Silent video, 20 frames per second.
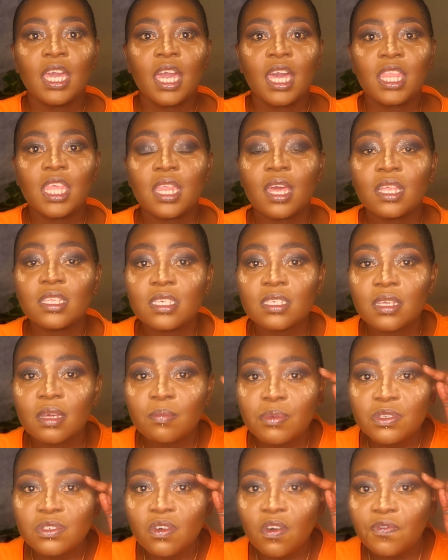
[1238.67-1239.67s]
And then I did a
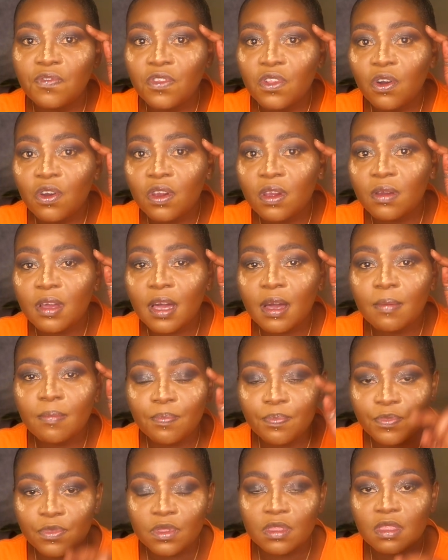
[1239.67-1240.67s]
bit of floor.
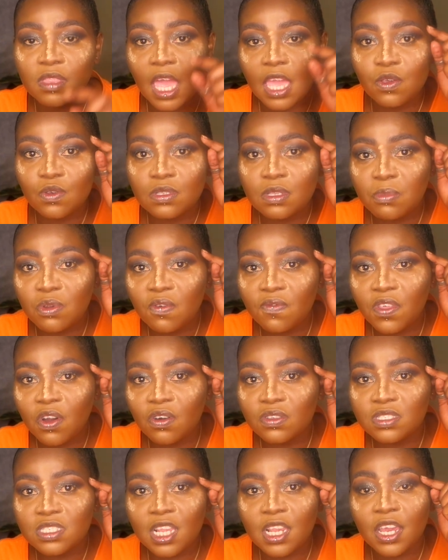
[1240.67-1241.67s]
I used a bit of the
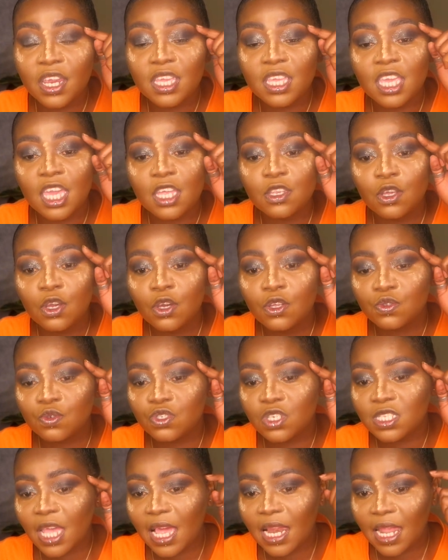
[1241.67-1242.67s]
concealer again to
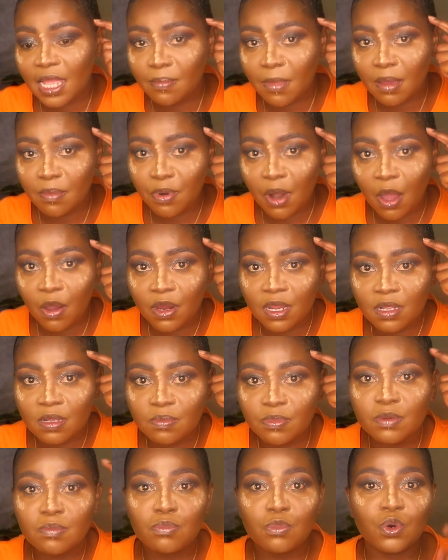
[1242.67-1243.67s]
just highlight my brow a
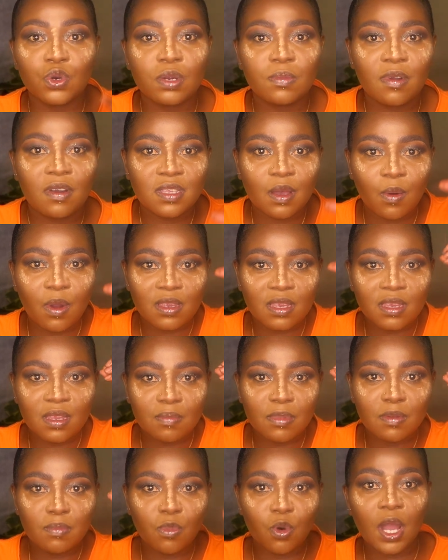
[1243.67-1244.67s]
little bit more because I wanted it
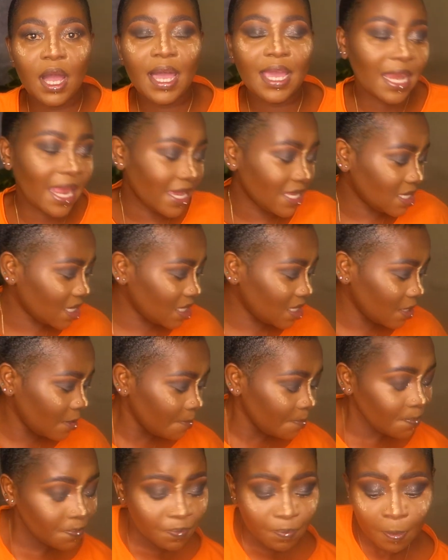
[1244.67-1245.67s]
a bit more highlighted.
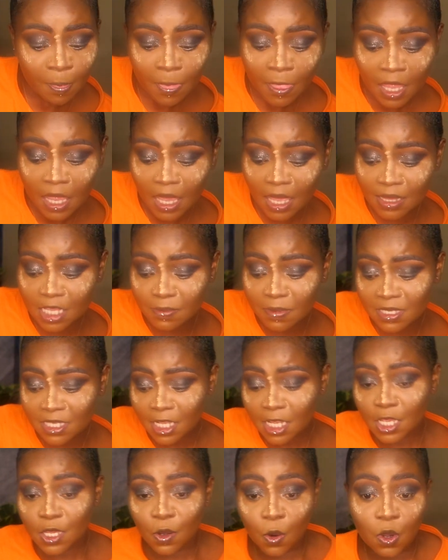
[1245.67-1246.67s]
And that's
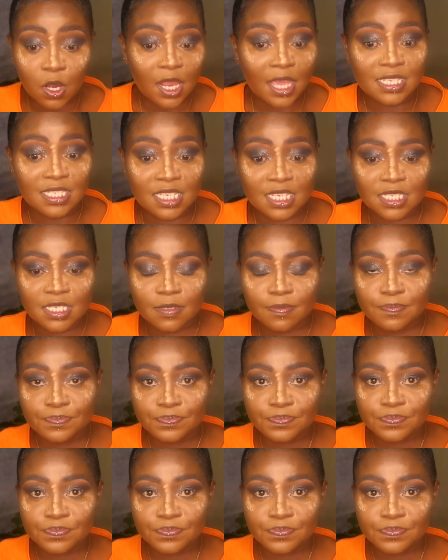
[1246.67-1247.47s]
basically all I did.